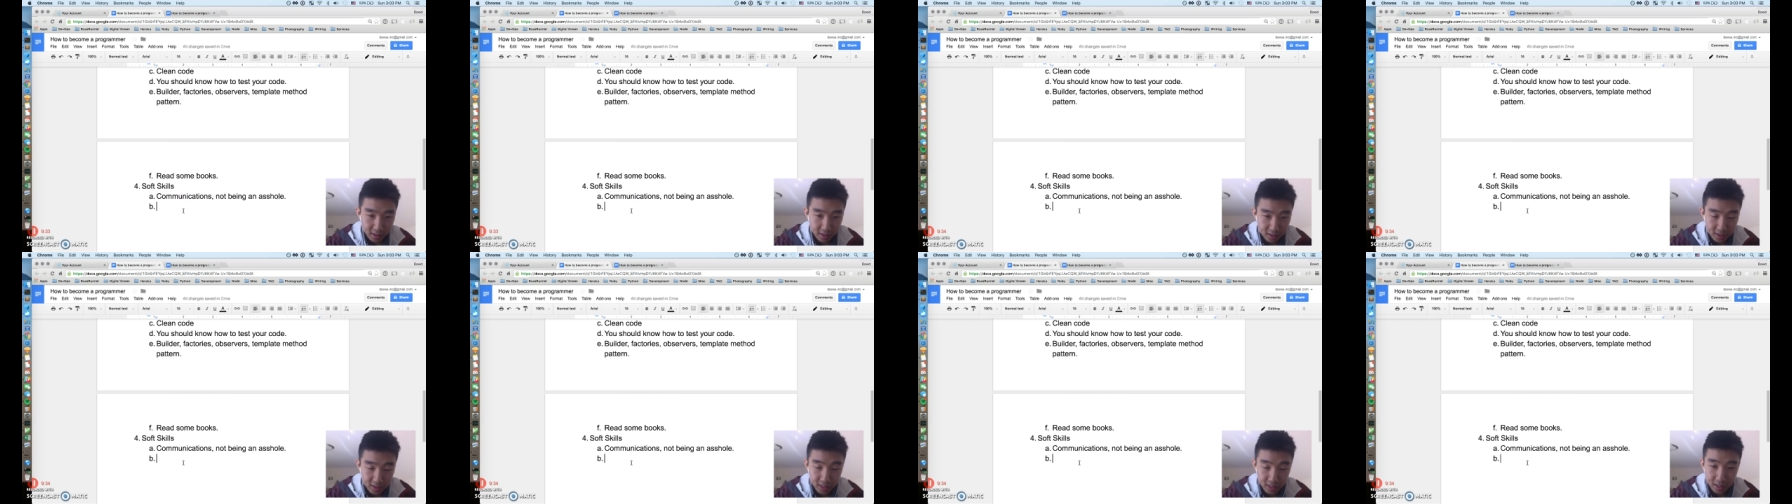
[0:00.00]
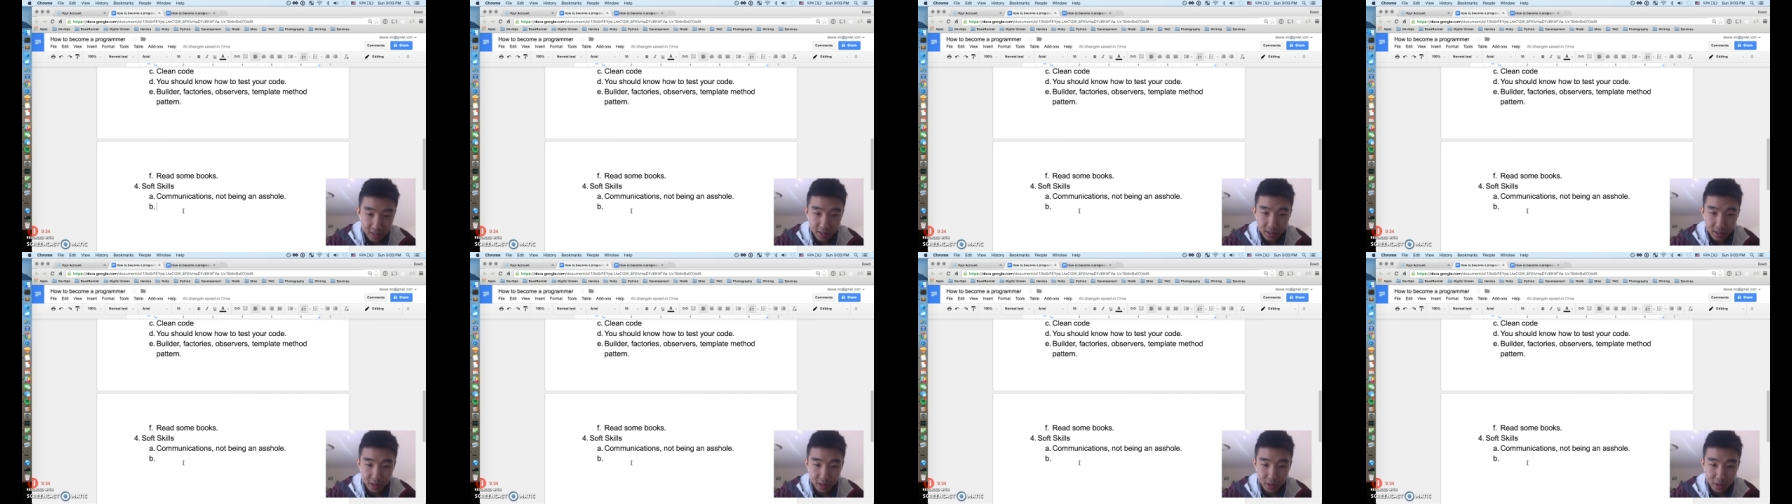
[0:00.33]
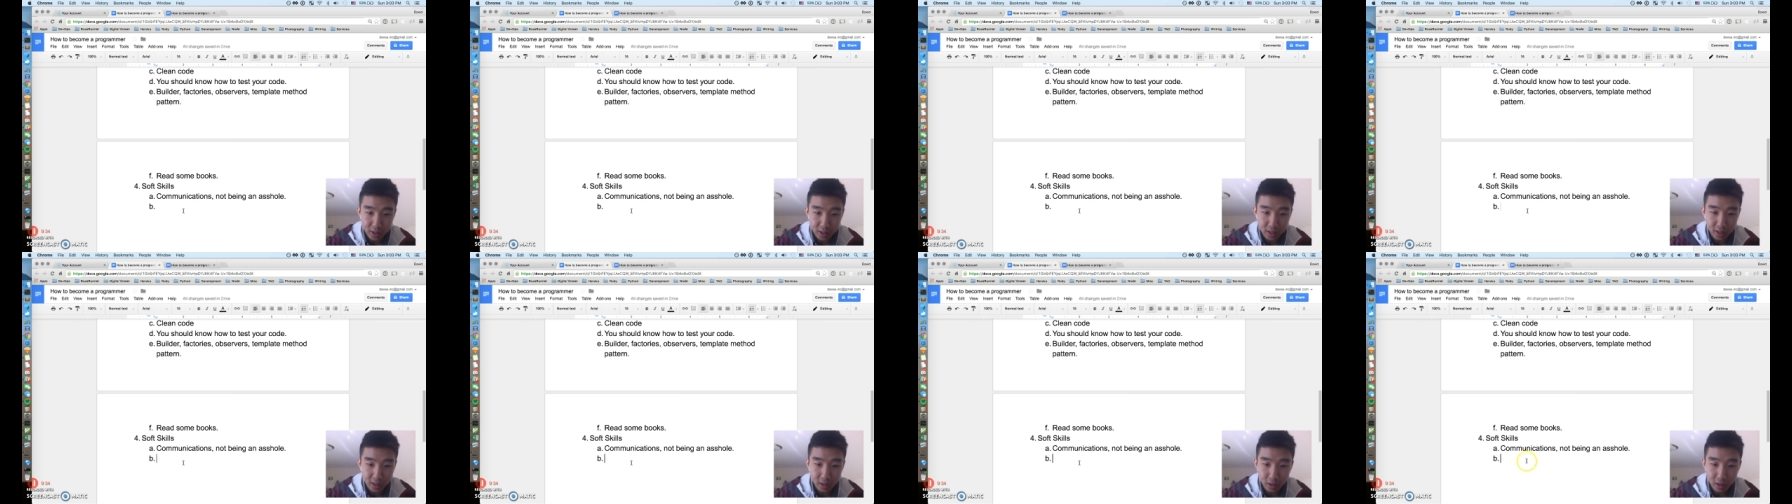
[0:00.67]
insanely good
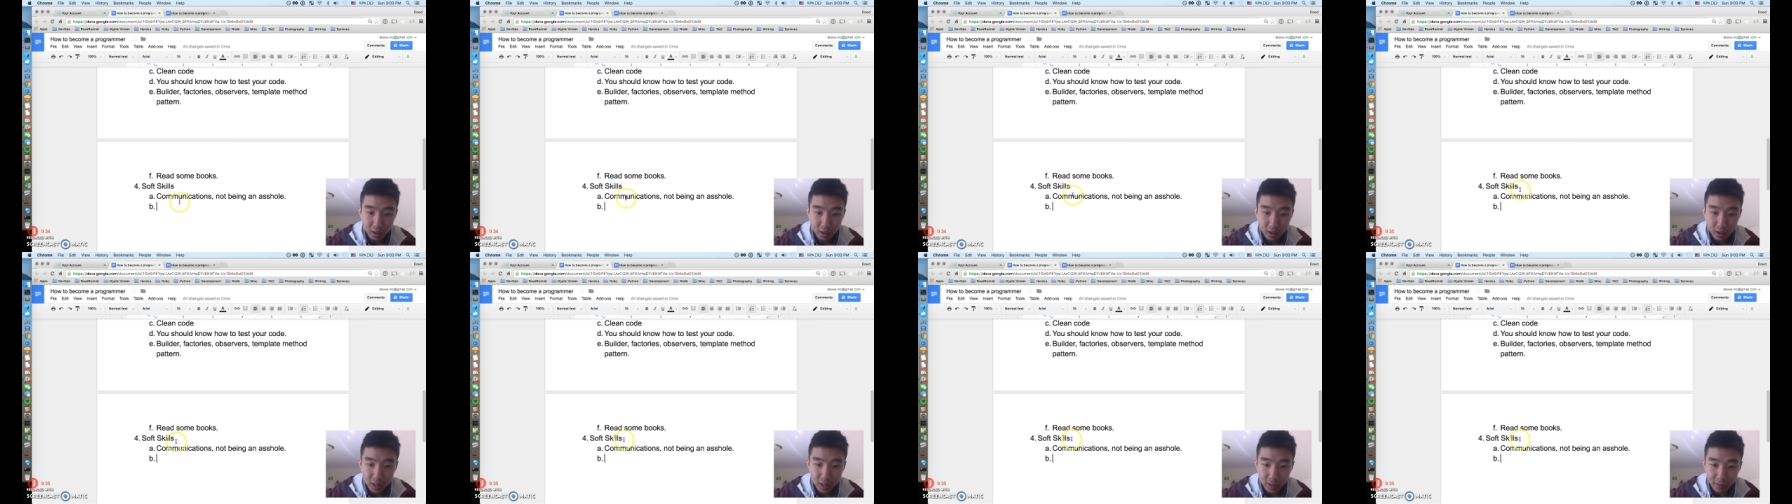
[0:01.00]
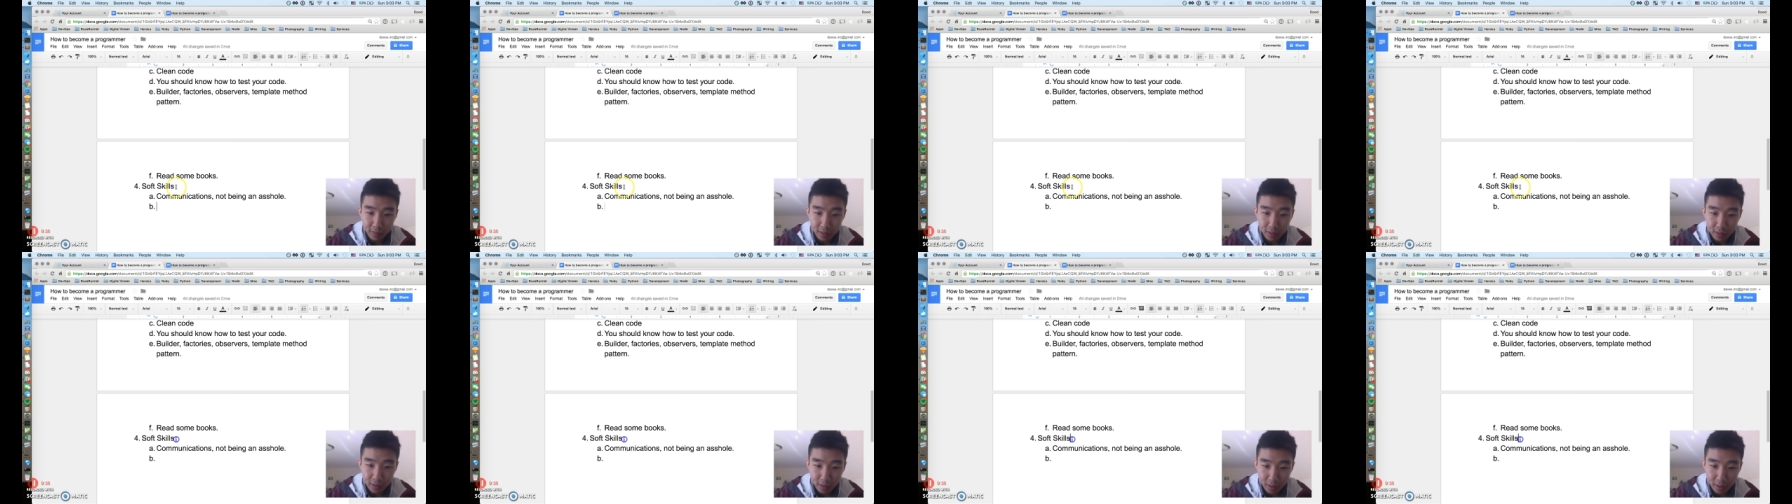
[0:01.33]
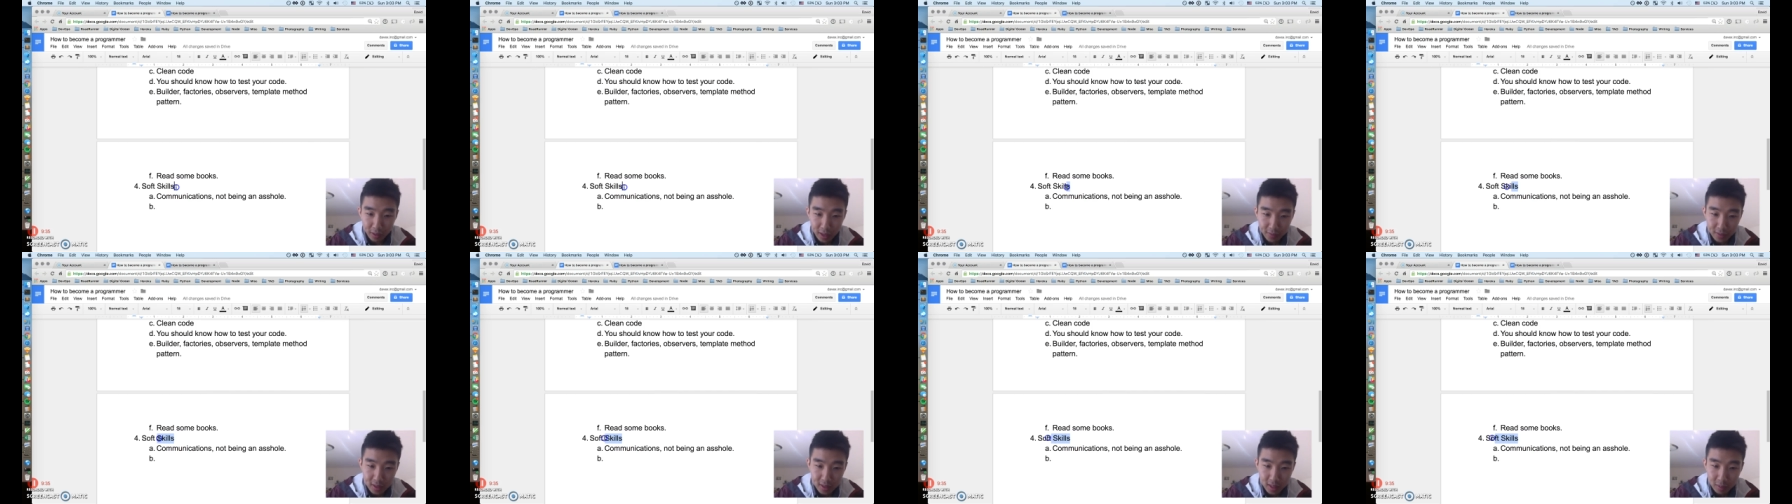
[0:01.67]
at coding, if you don't
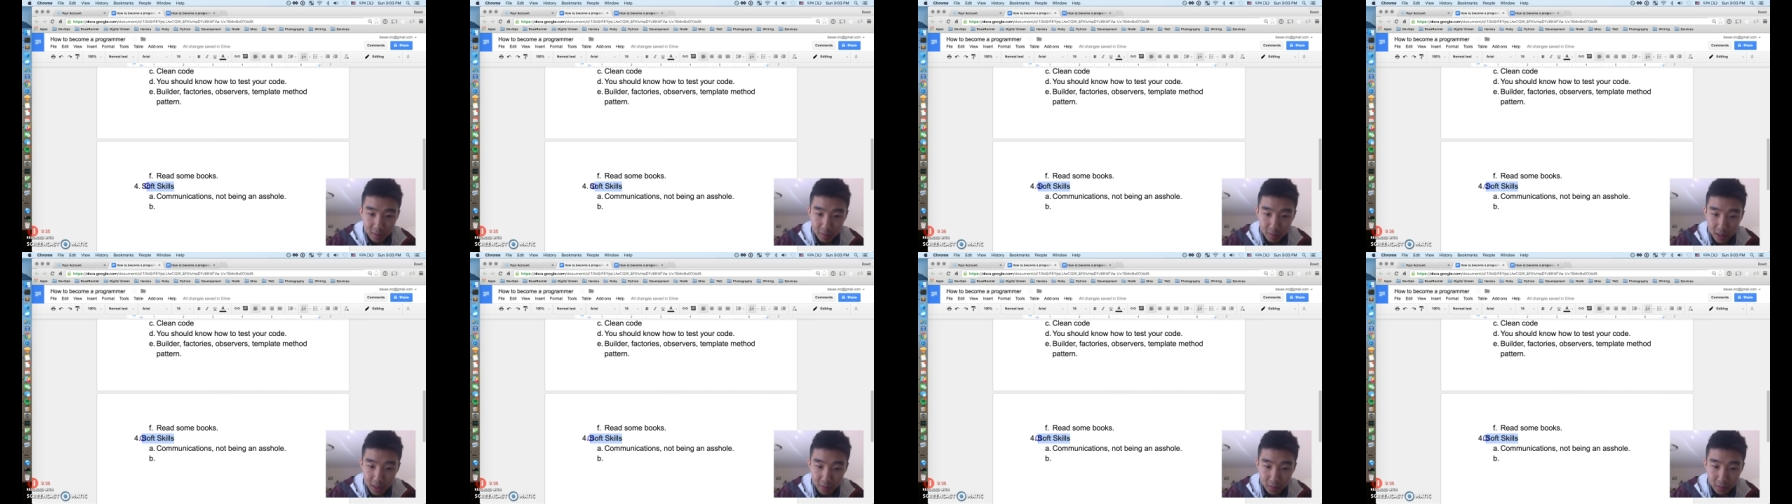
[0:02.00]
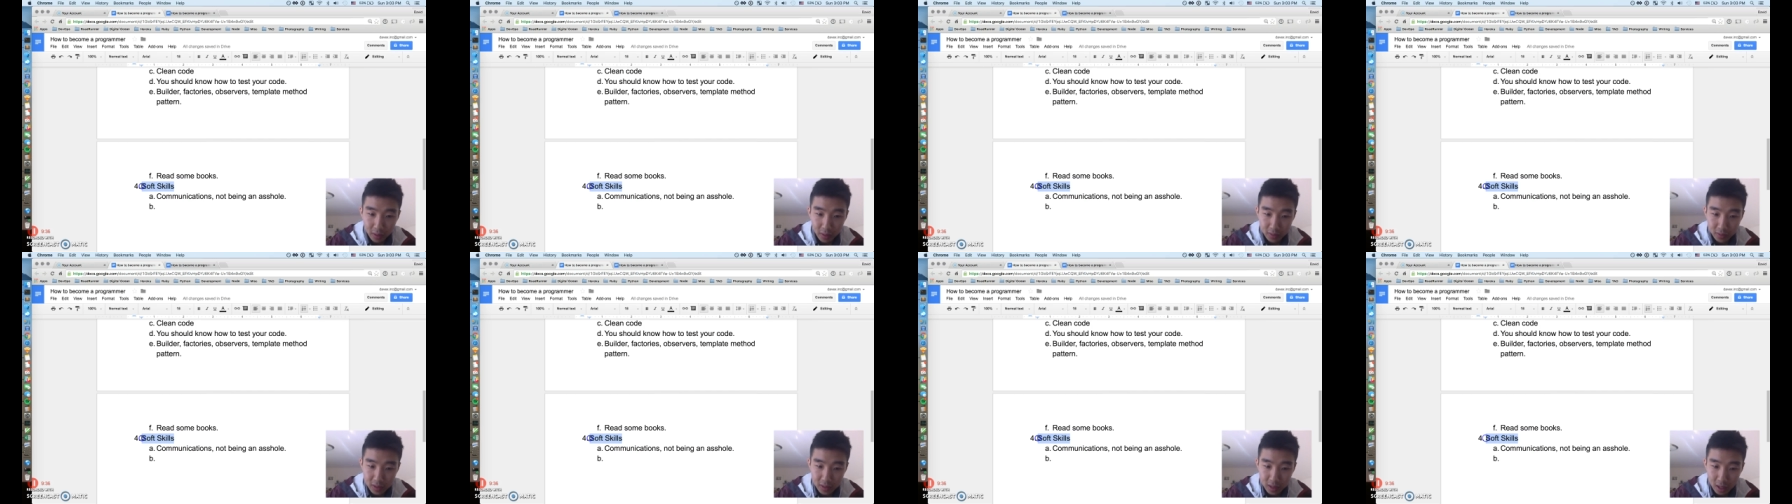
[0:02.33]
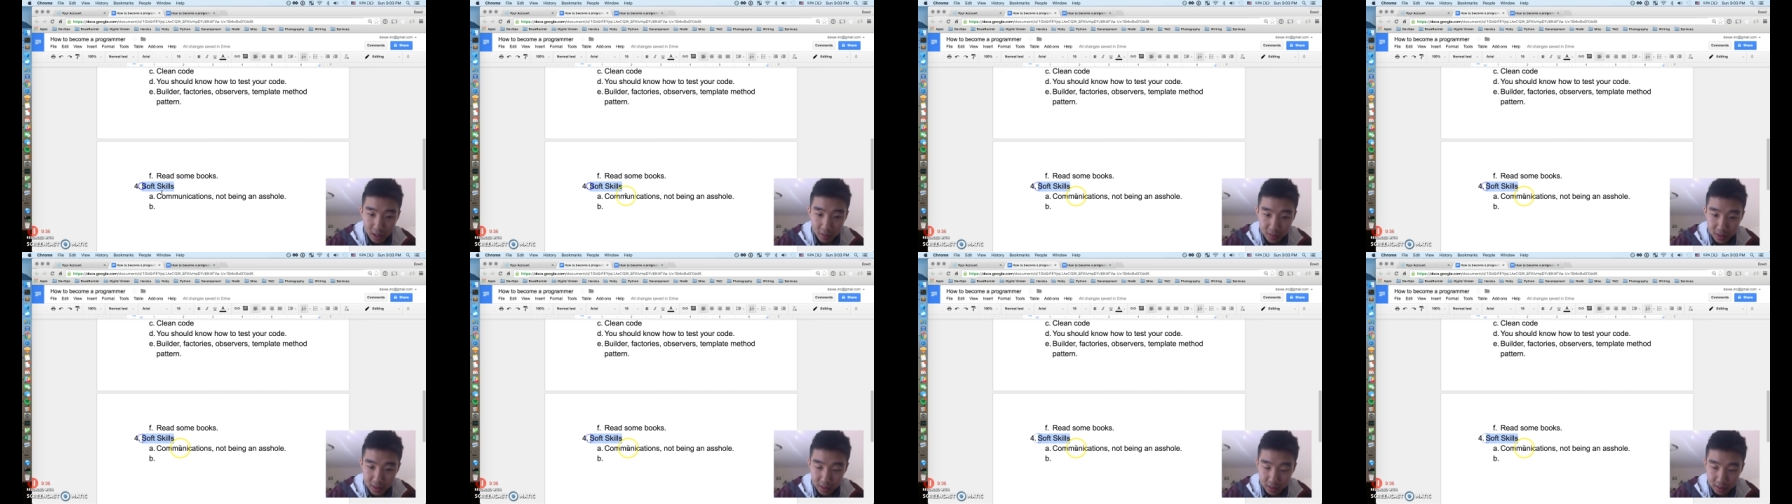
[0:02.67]
have some level of
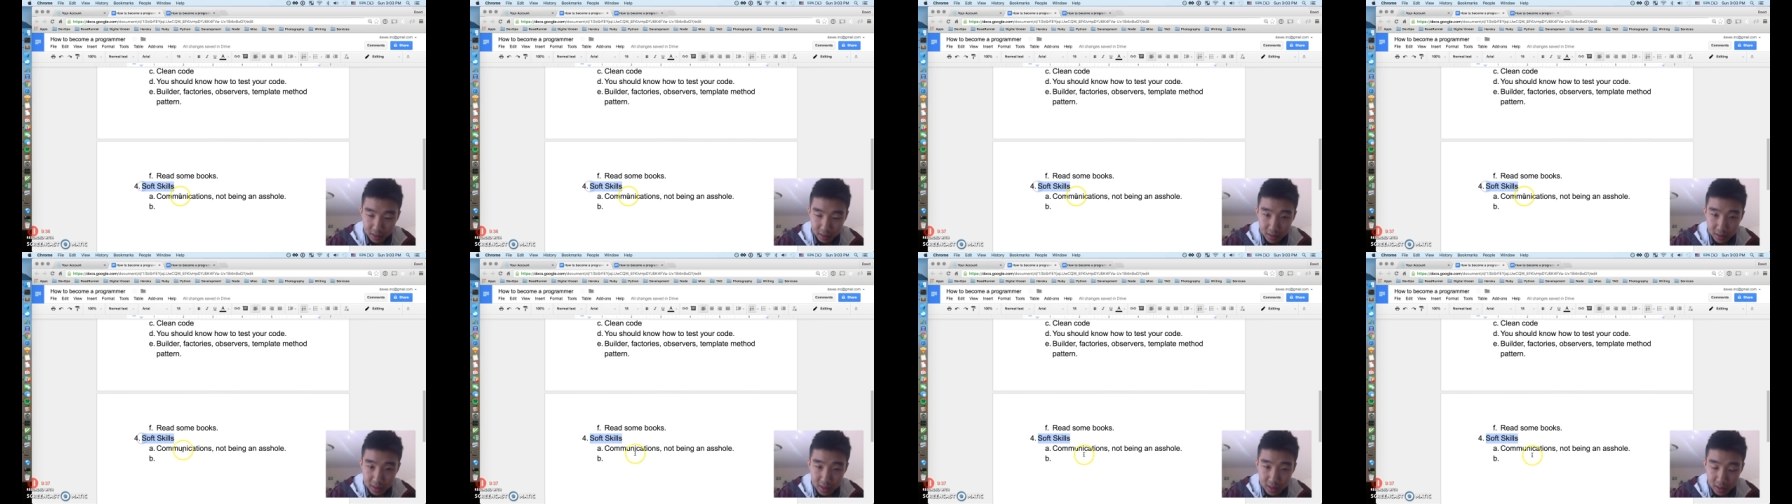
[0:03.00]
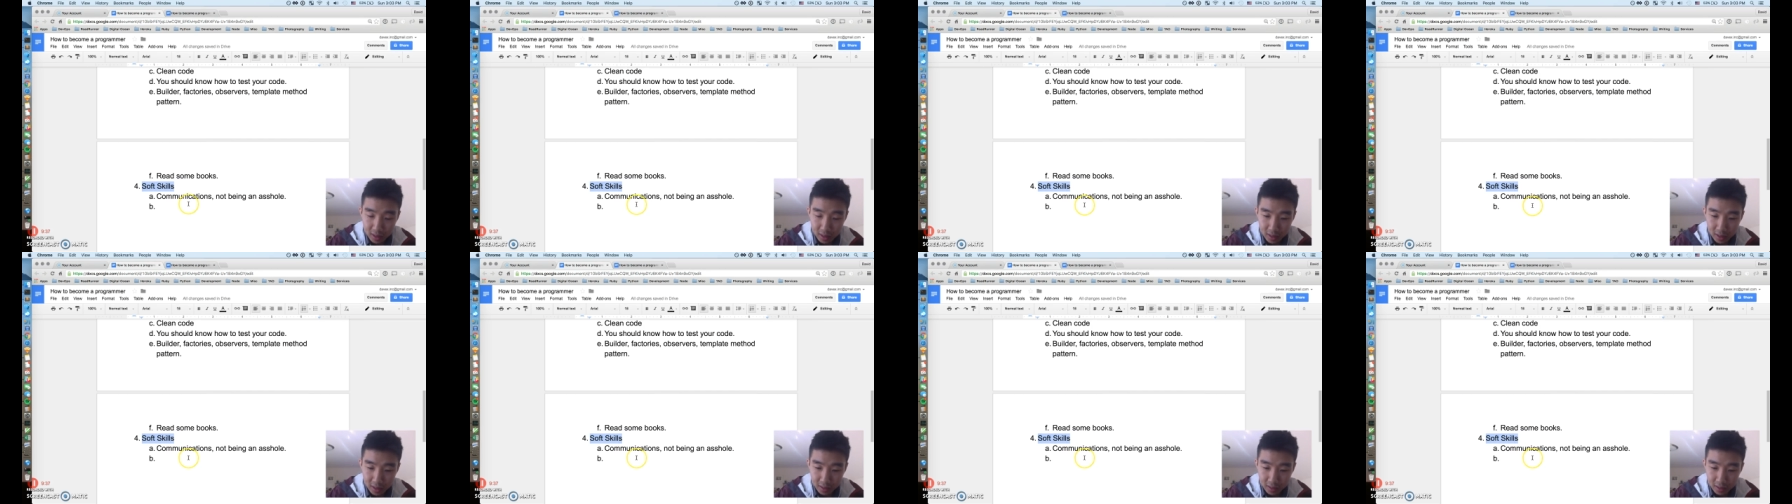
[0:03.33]
soft skills,